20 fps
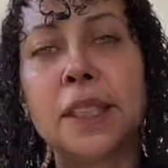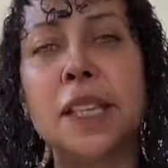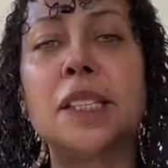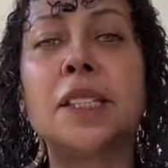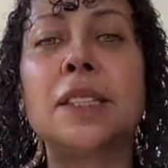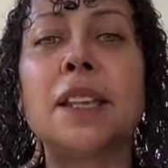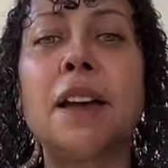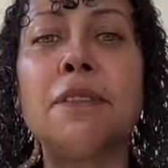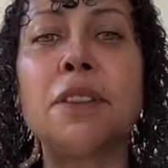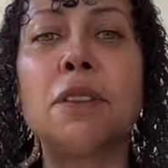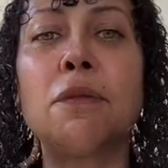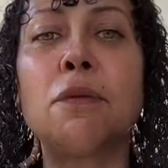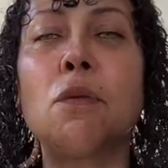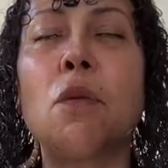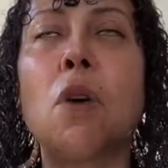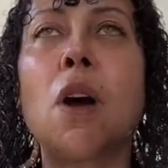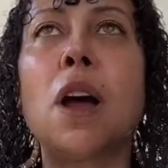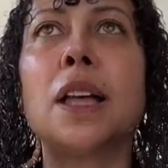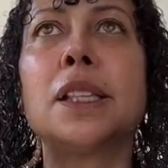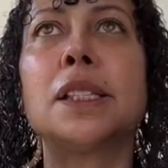this Seven of
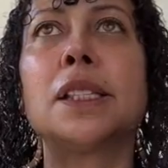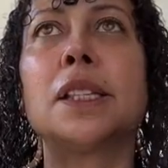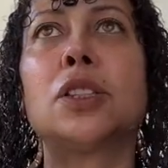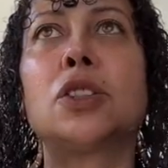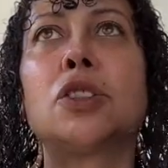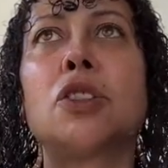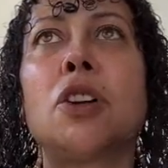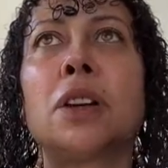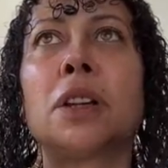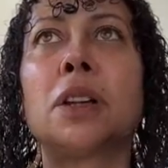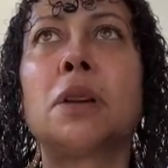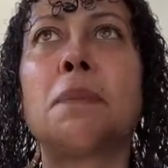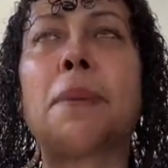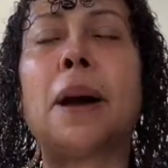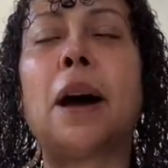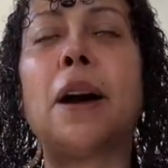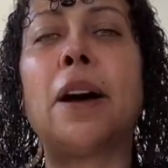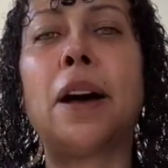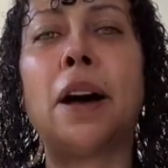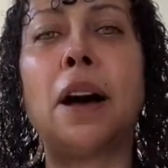Wands is talking
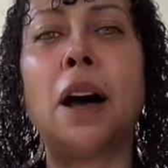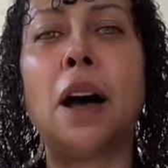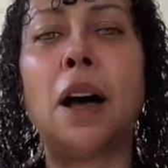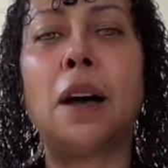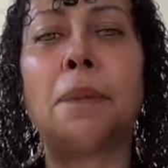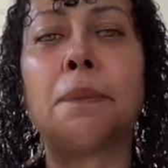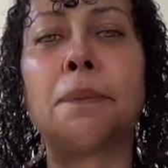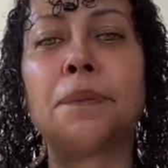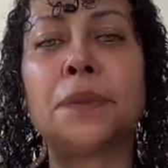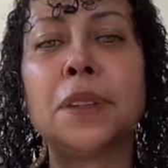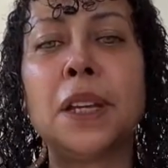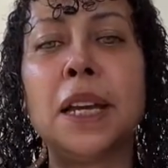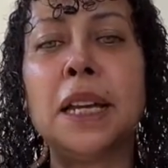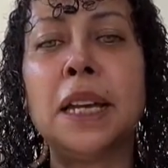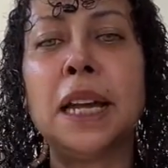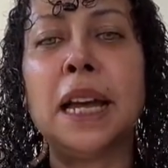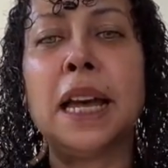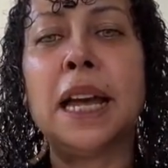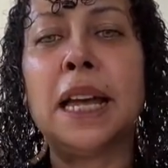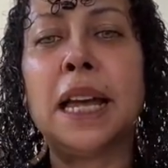about
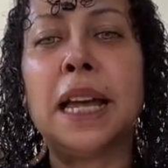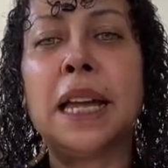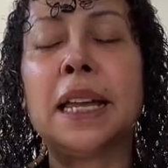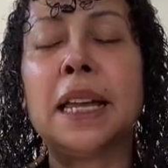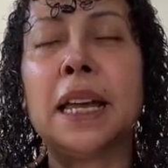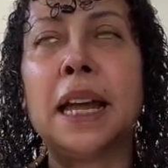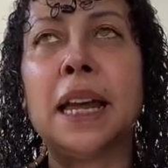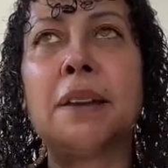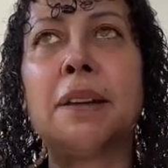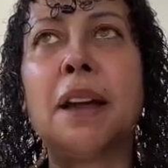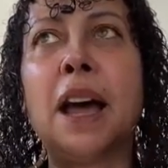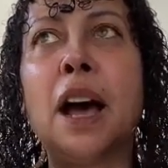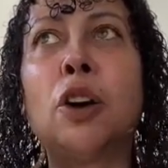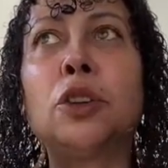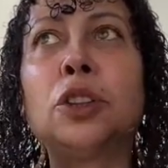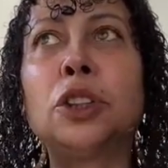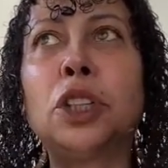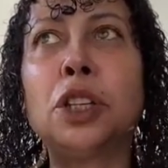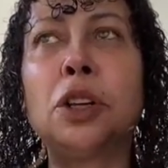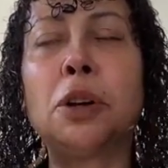
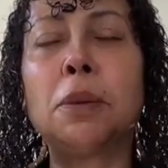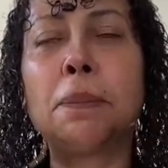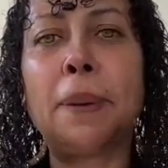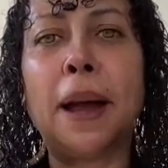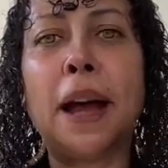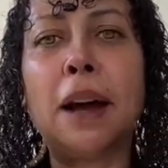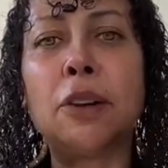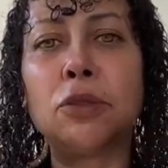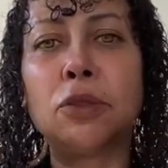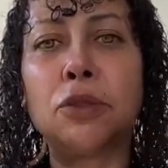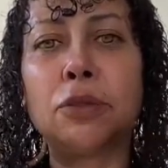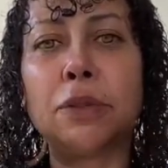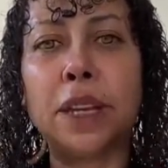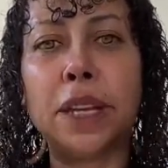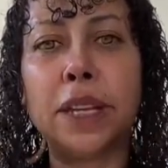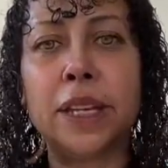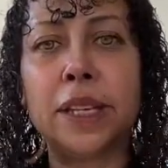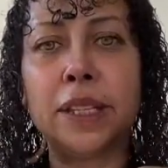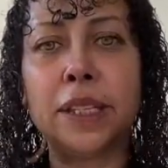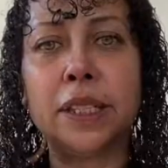healthier
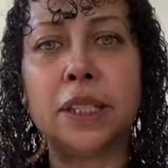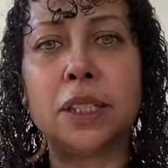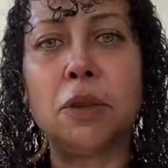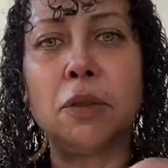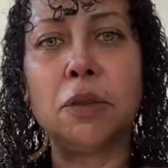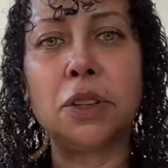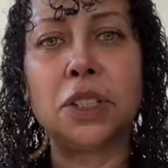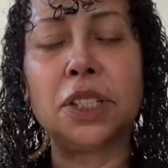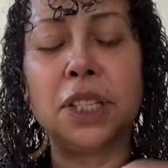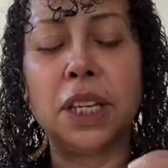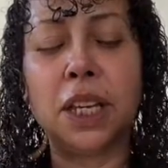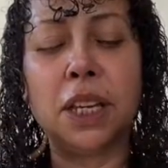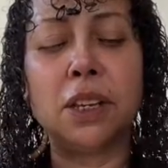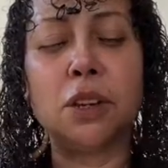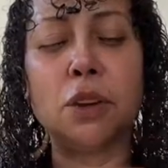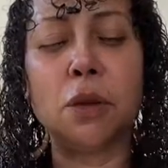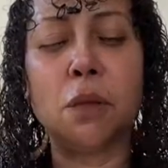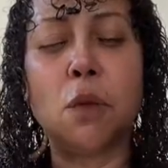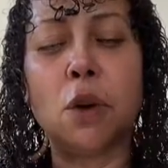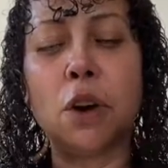boundaries or
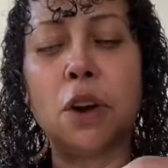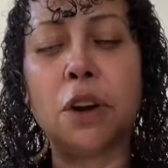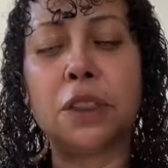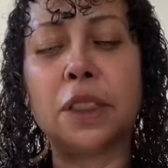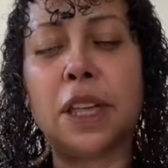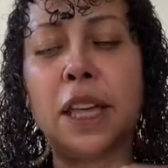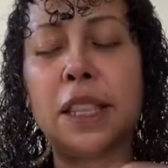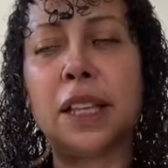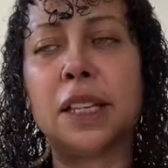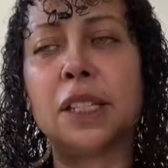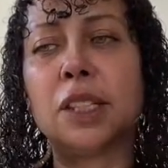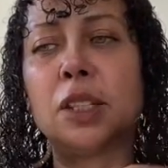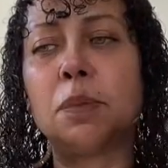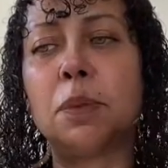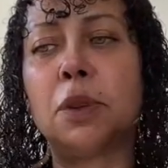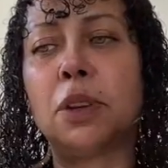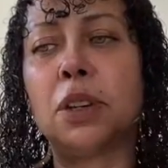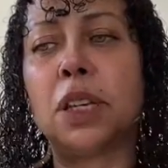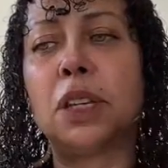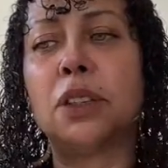seeing your worth. And then,
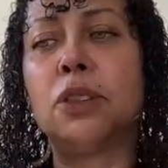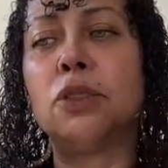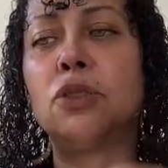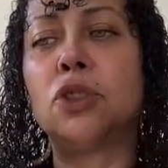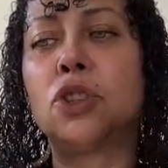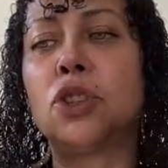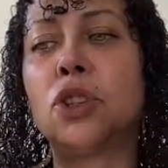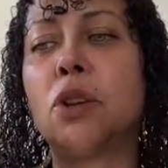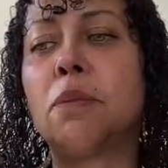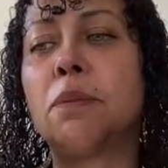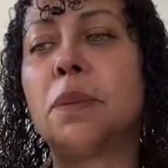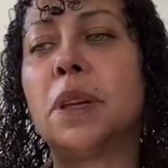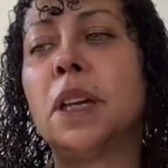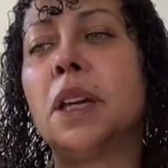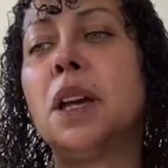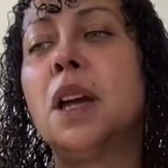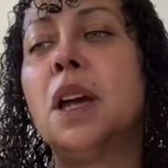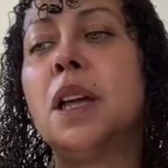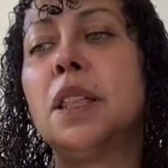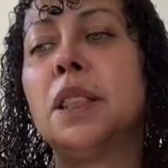Spirit, can you show
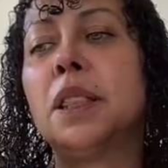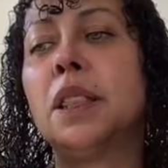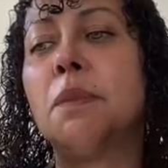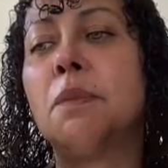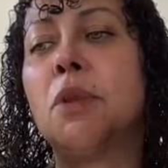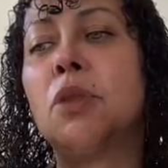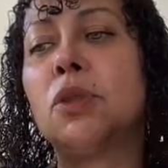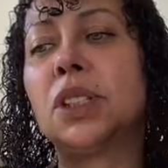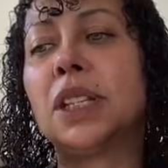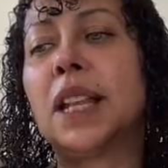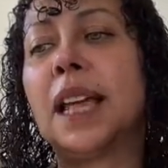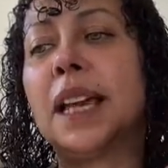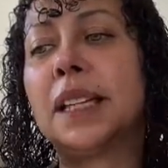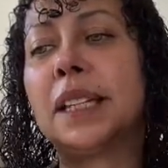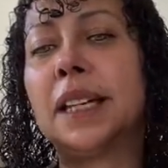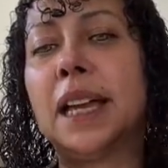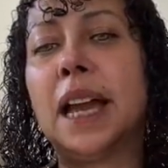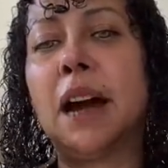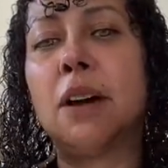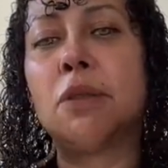me the most
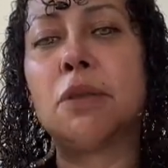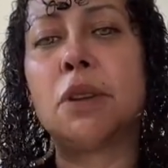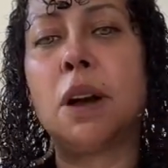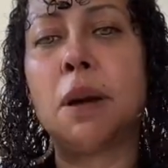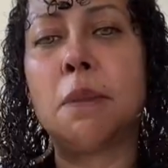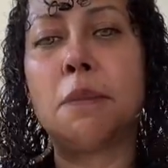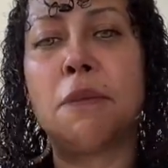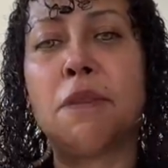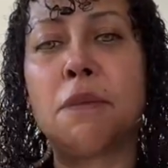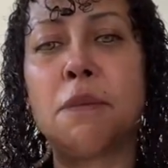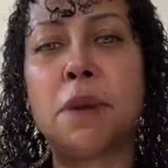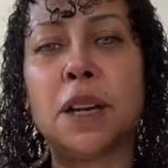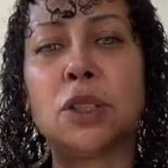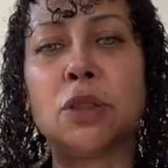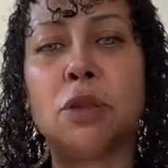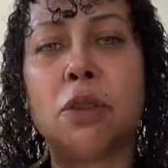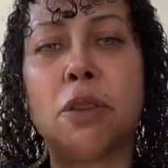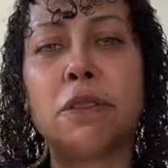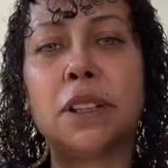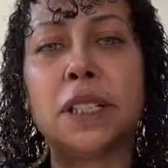likely outcome for my
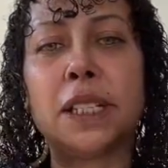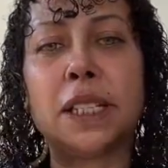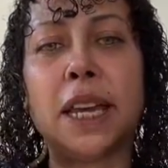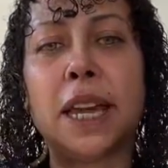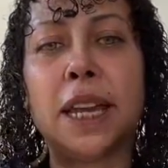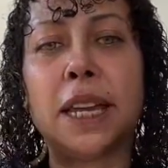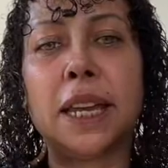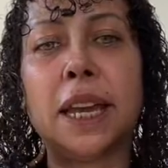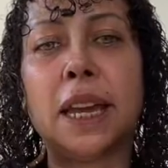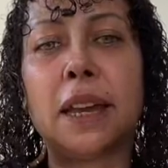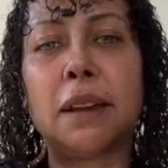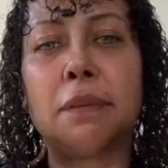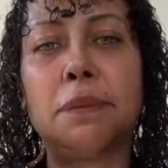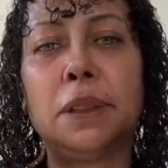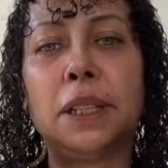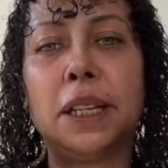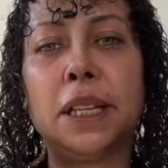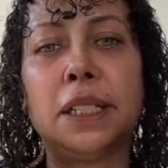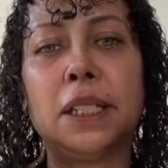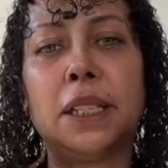Taurus gang gang,
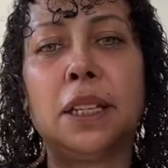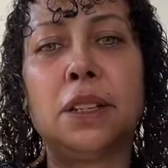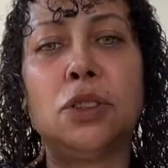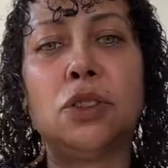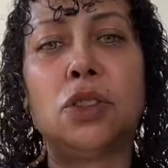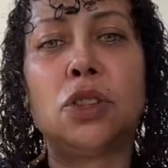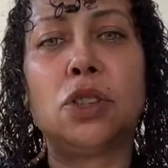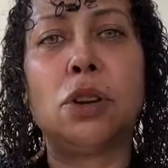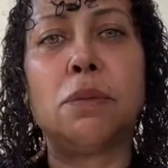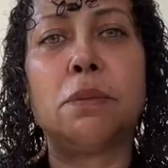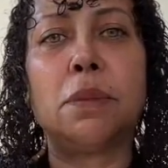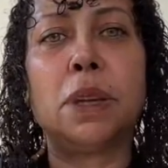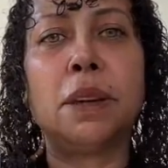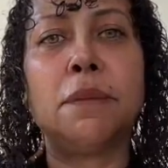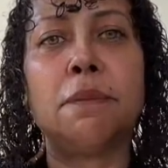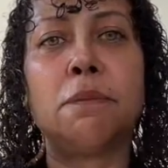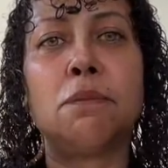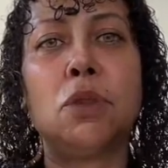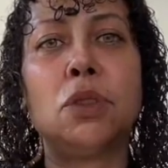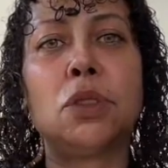please? Can you show
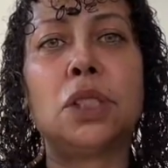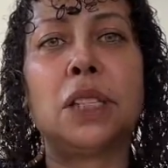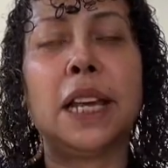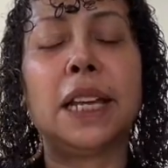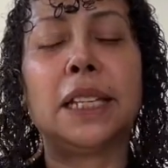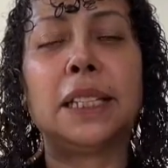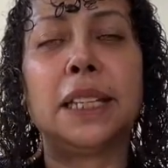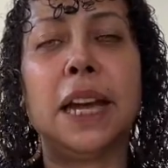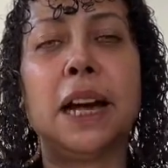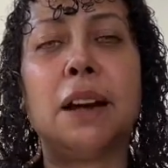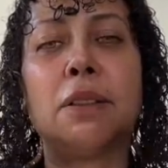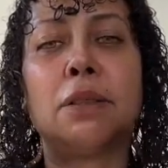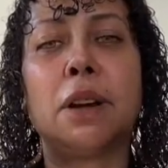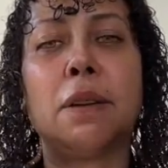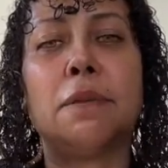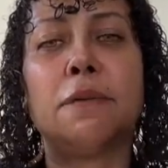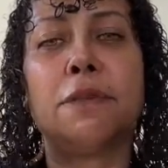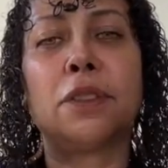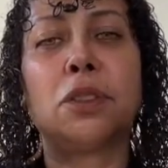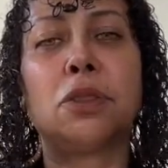me most likely
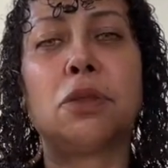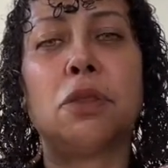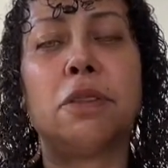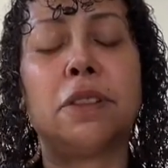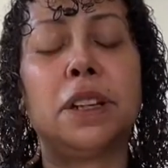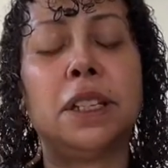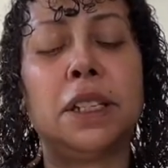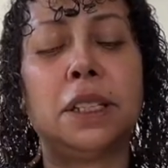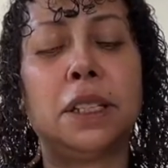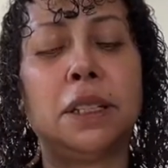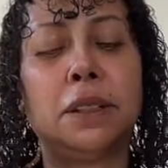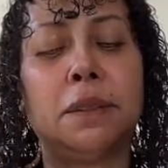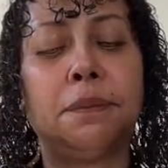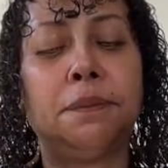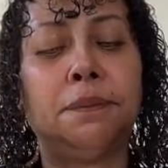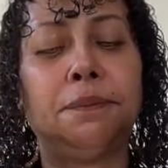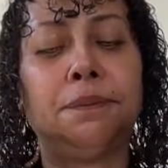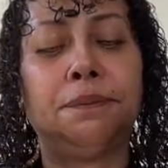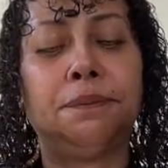outcome for Taurus?